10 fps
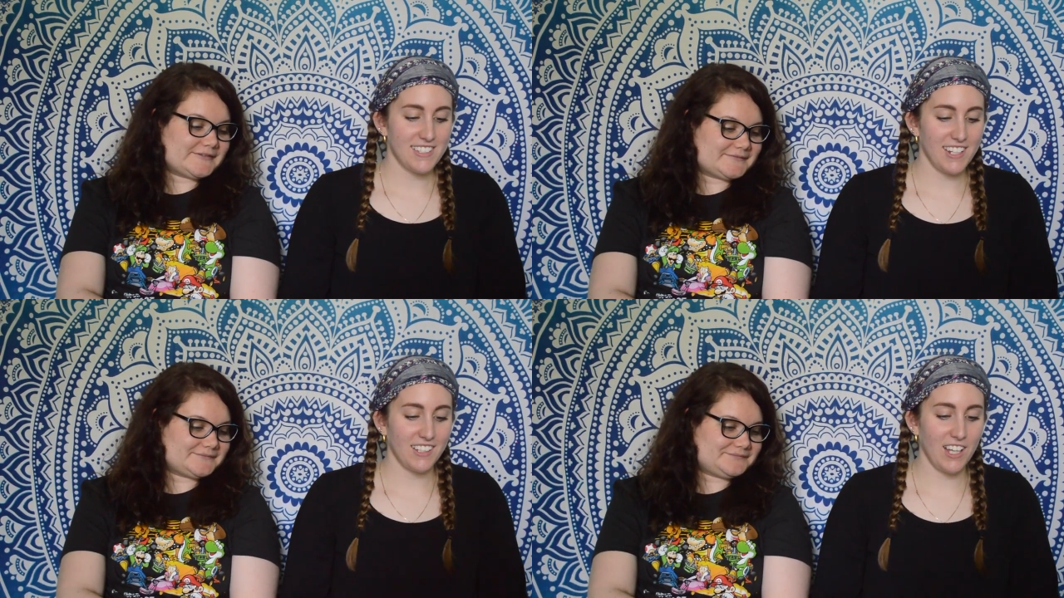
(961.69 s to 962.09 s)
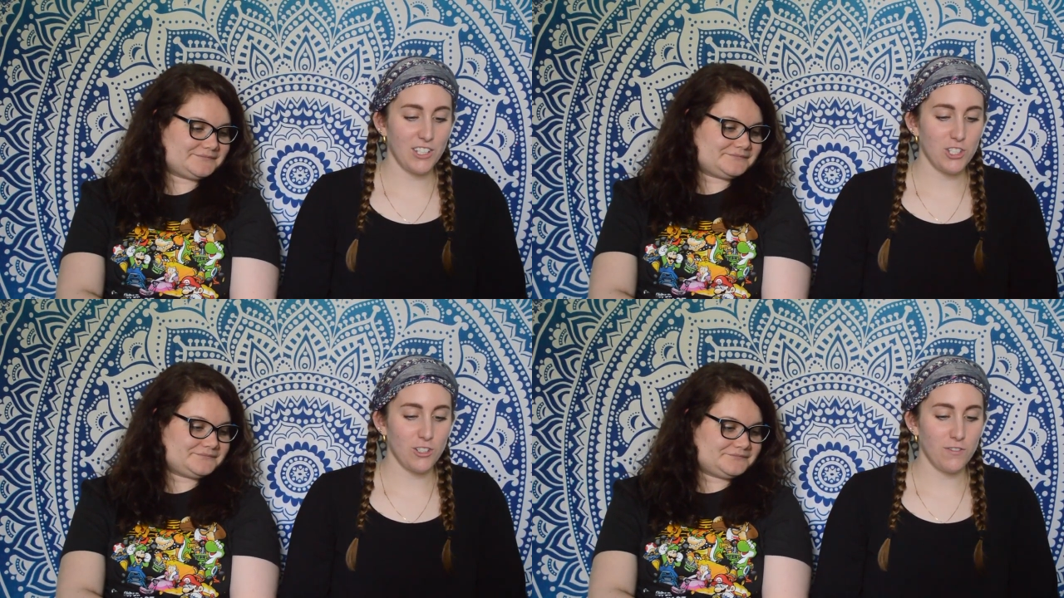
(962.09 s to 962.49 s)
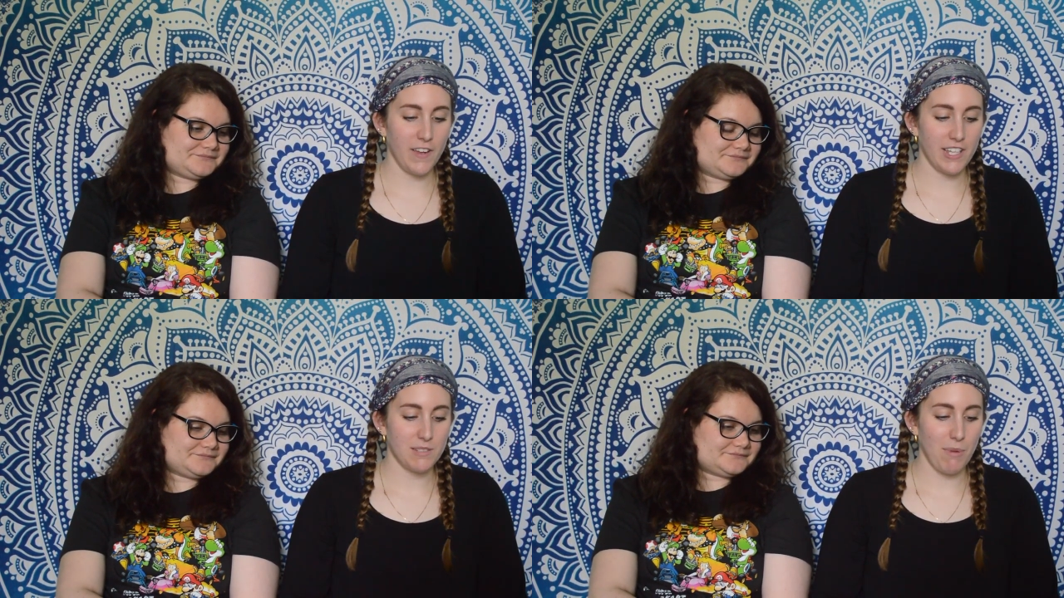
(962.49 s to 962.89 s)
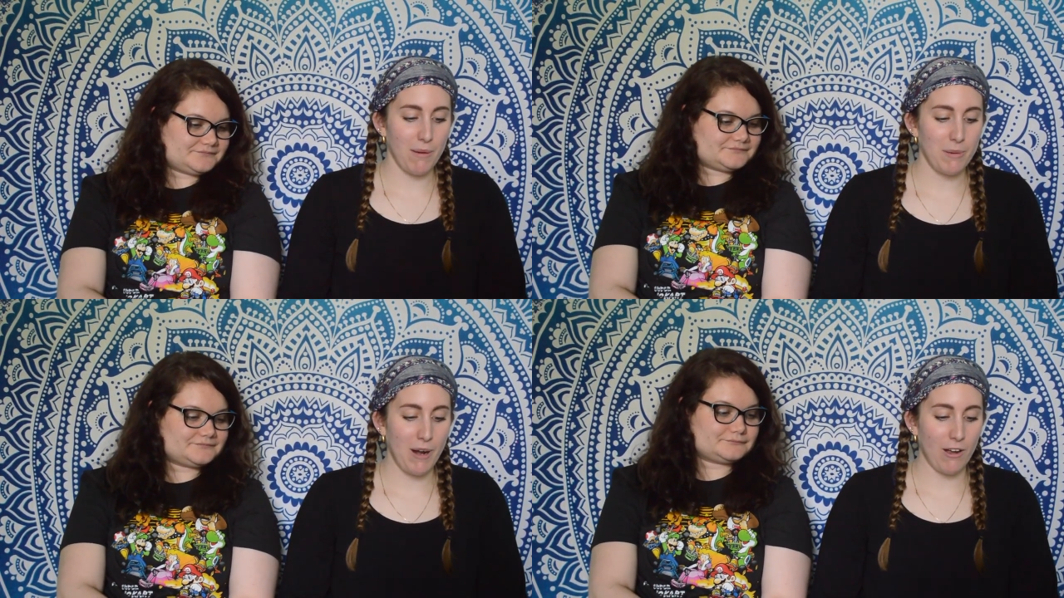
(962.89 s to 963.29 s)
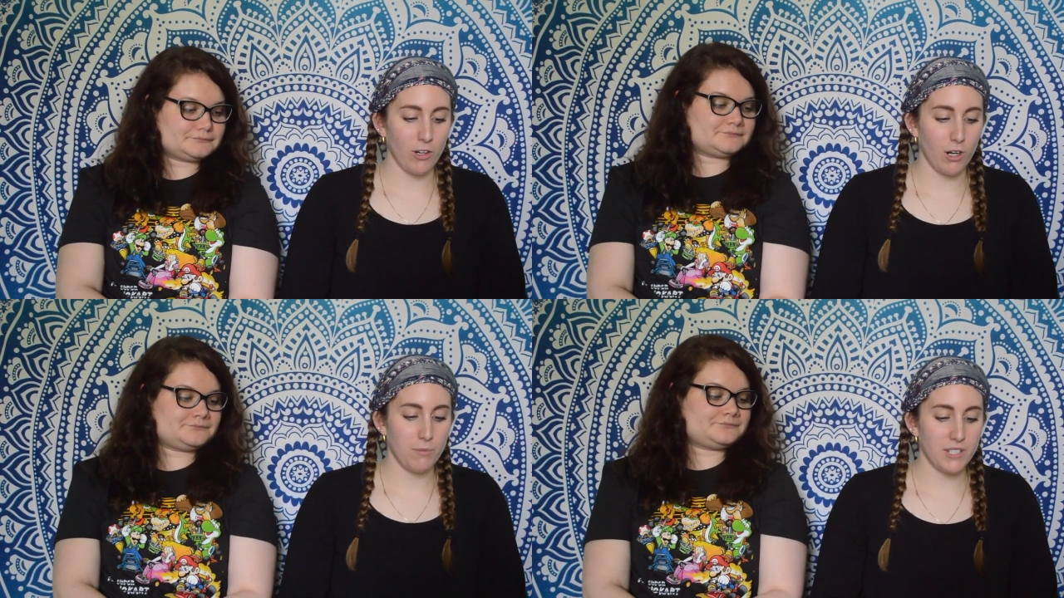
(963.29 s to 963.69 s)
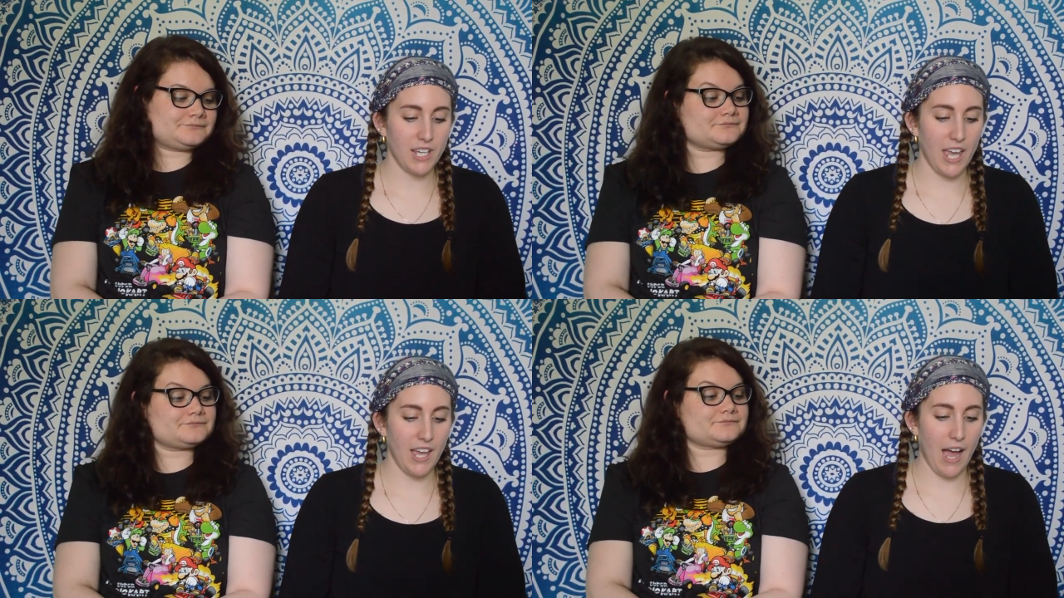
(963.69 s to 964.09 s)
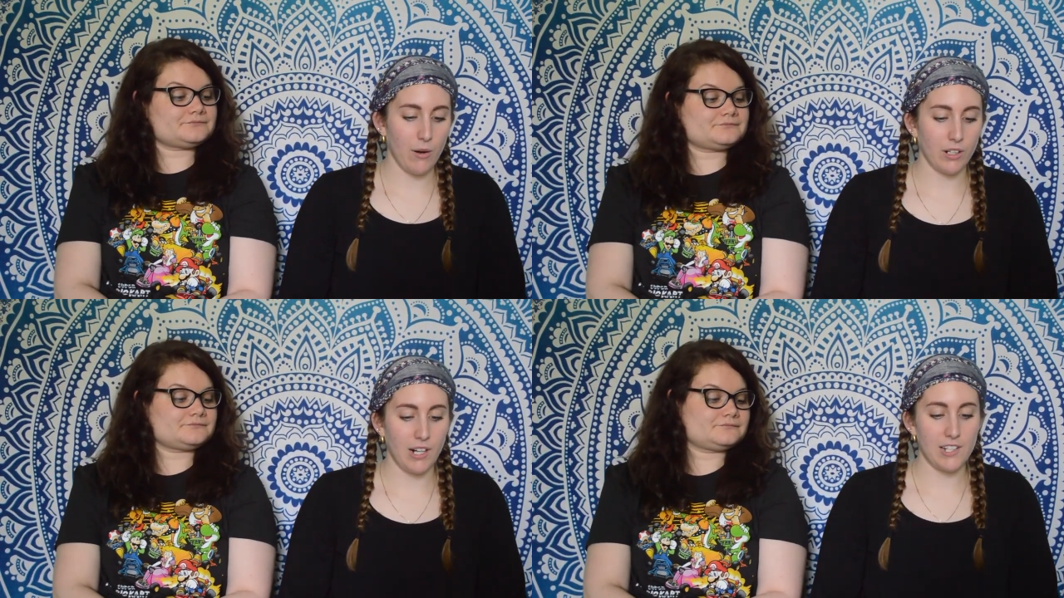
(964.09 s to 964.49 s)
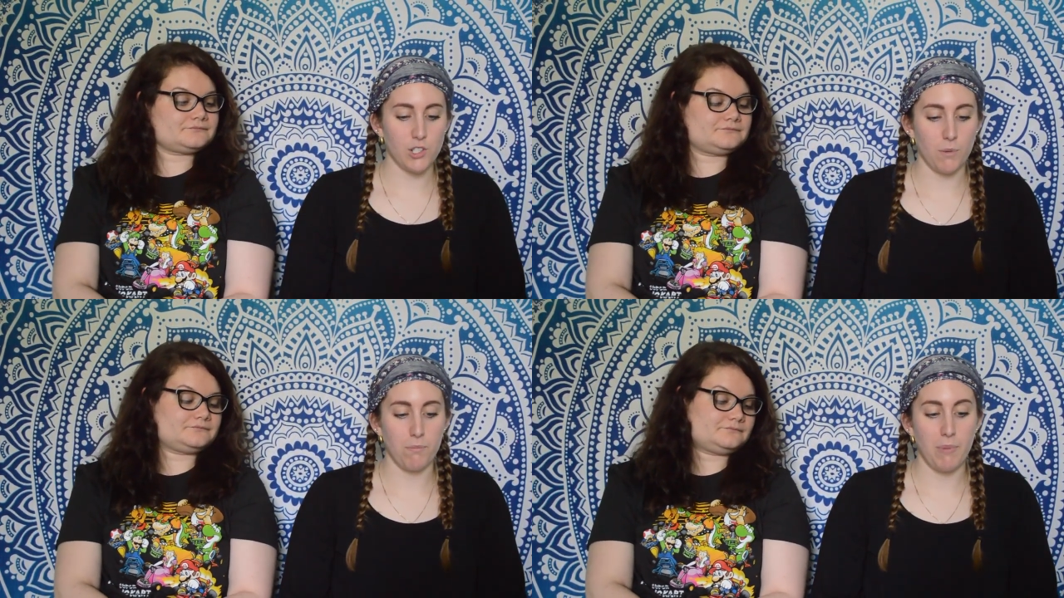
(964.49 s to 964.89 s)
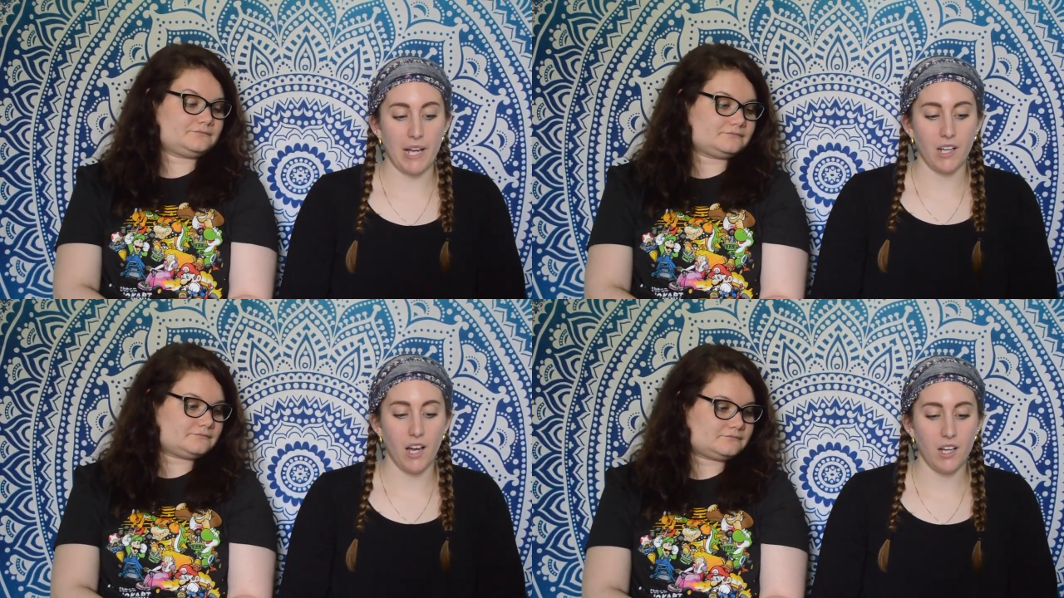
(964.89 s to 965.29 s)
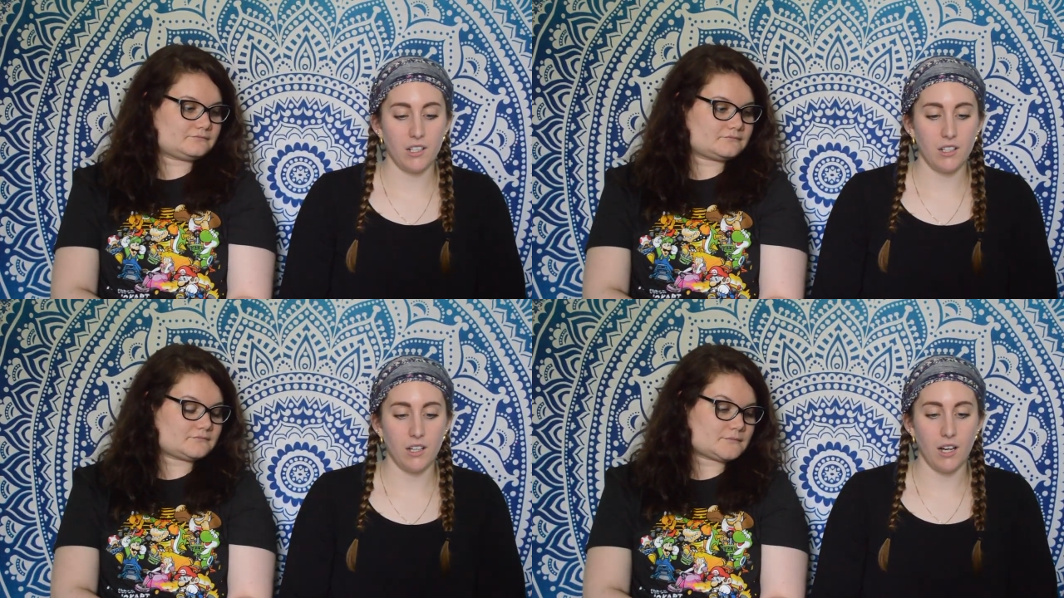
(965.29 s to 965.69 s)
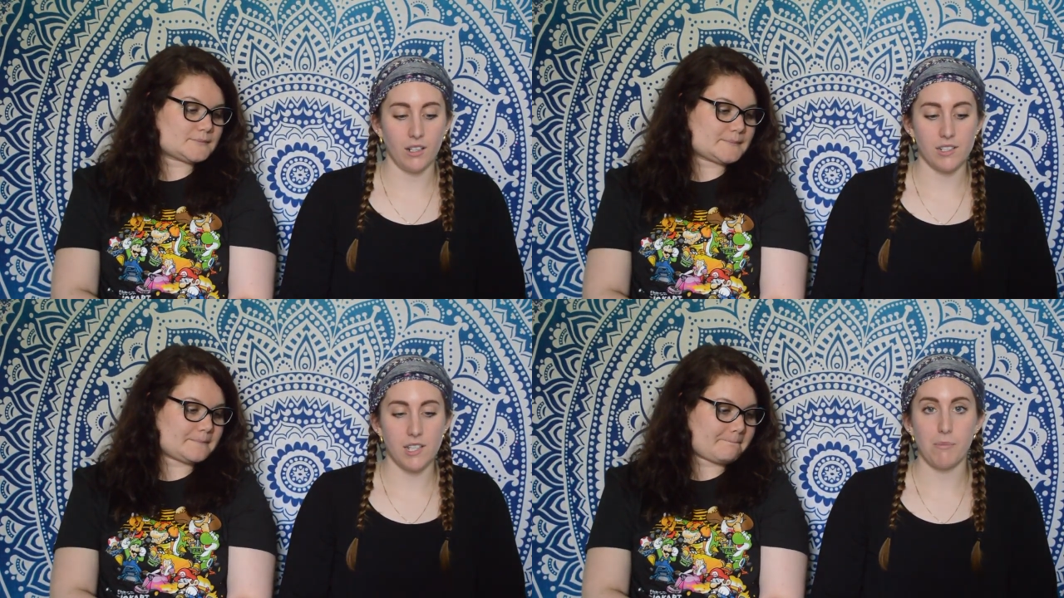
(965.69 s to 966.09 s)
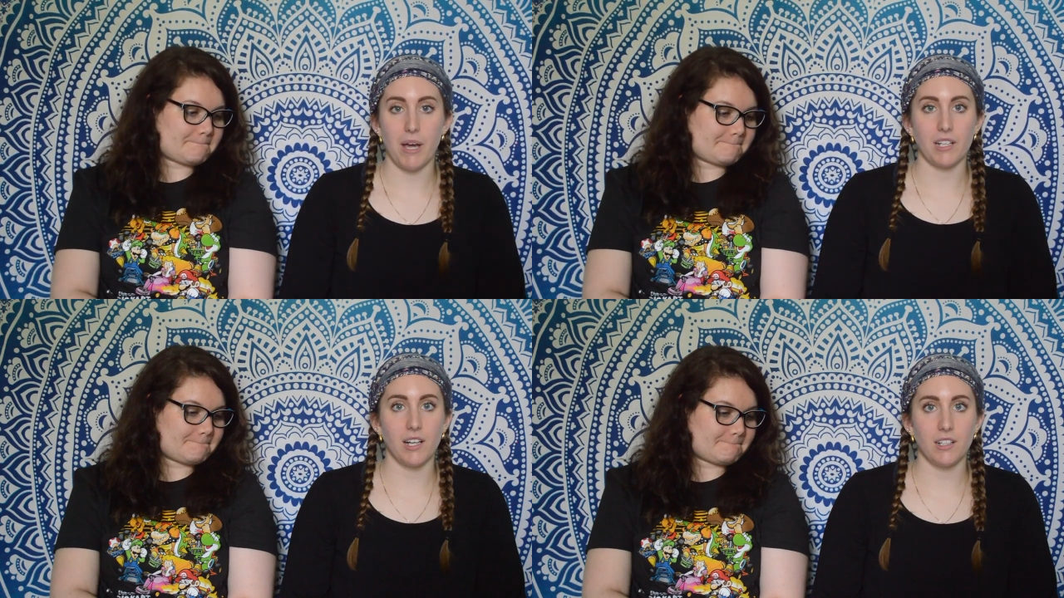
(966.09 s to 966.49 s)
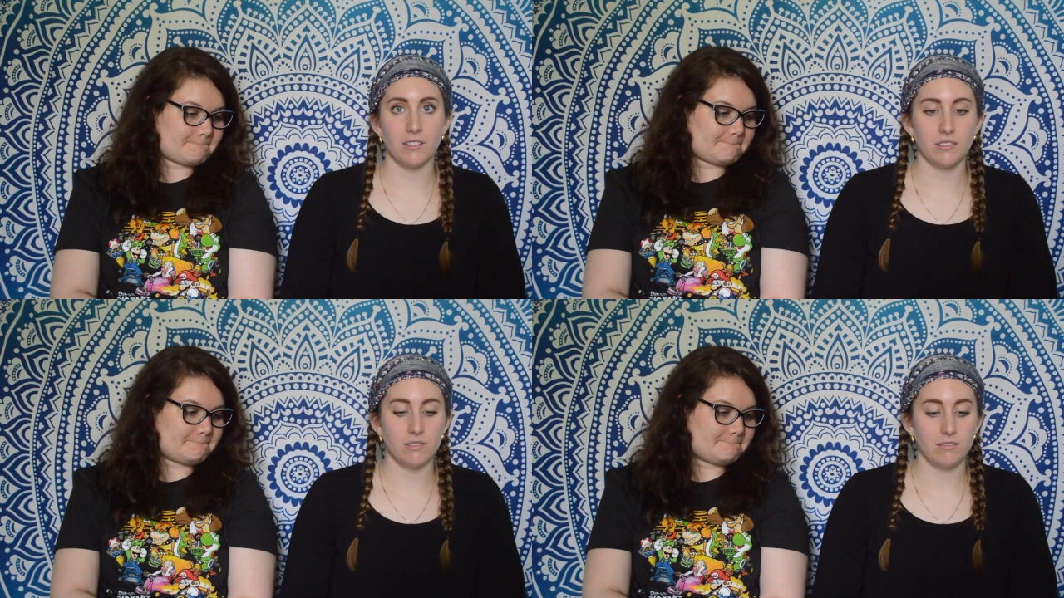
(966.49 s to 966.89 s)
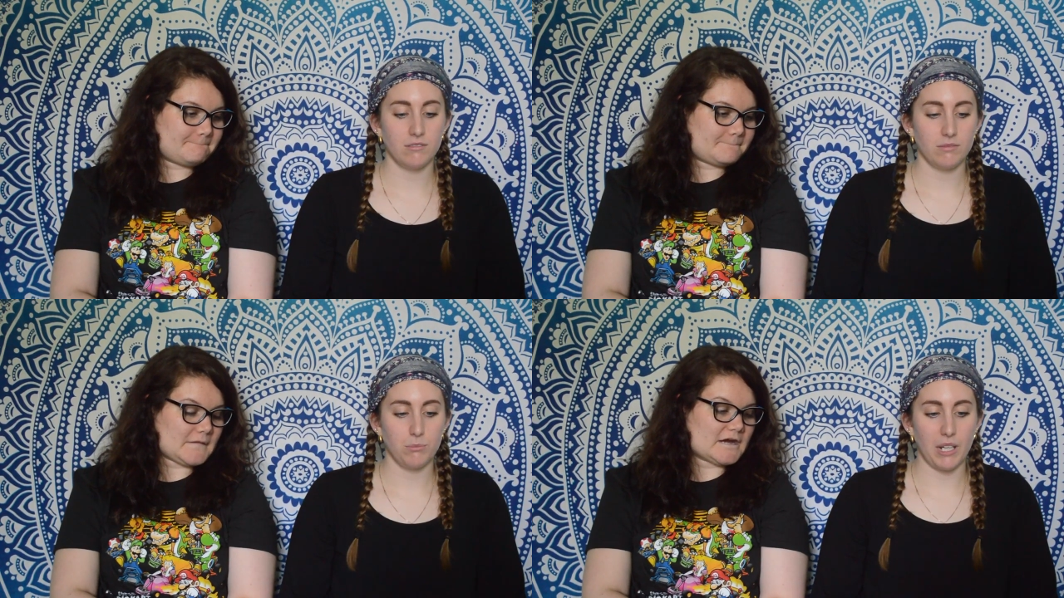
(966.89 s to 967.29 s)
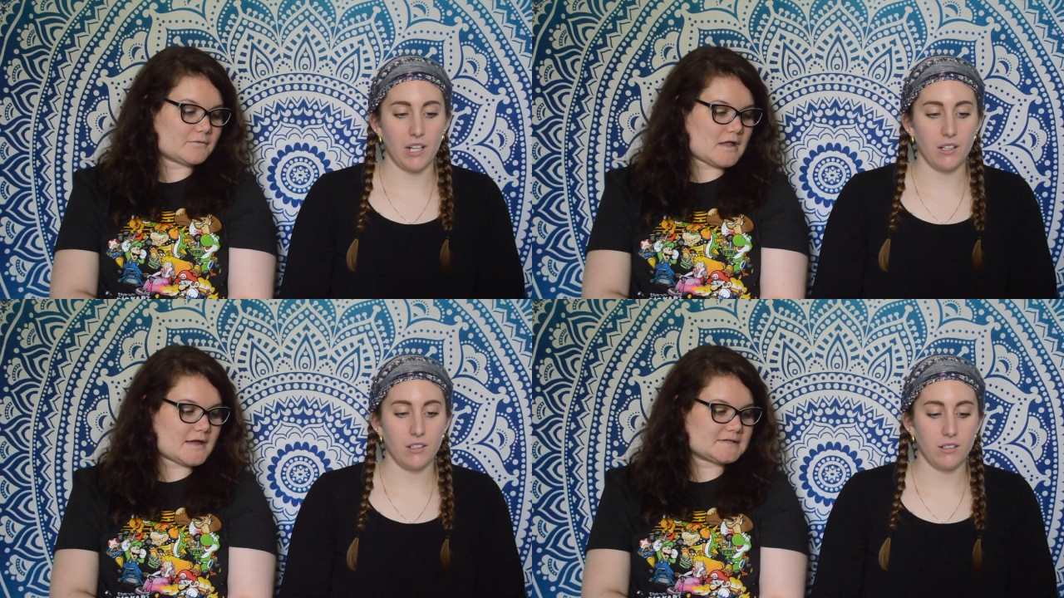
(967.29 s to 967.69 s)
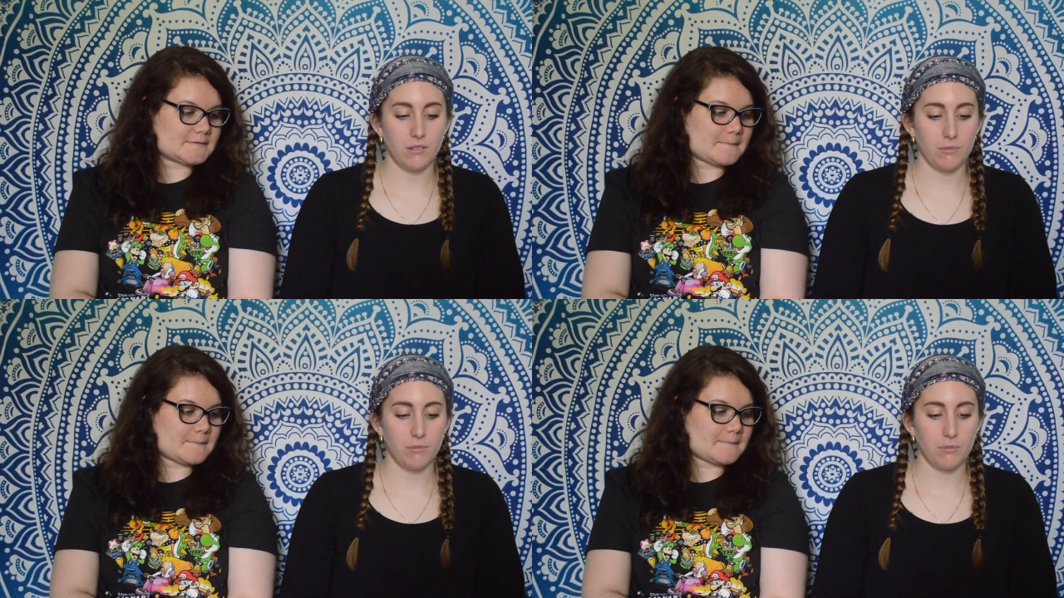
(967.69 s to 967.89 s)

Speaker 1: Stila, Too Faced, Bobbi Brown, Urban Decay, Hourglass, or Becca. I'm going to say Becca. Hourglass.